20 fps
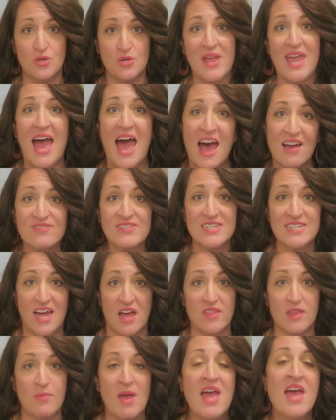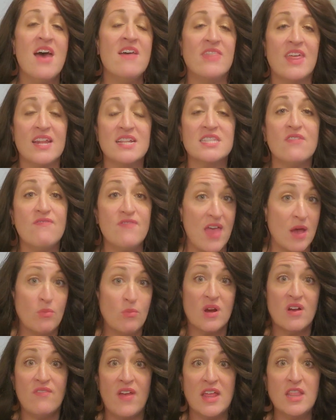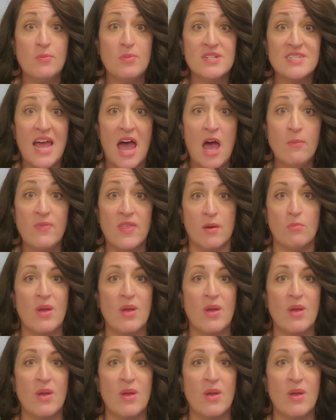We have to tell them that that we're available to help them.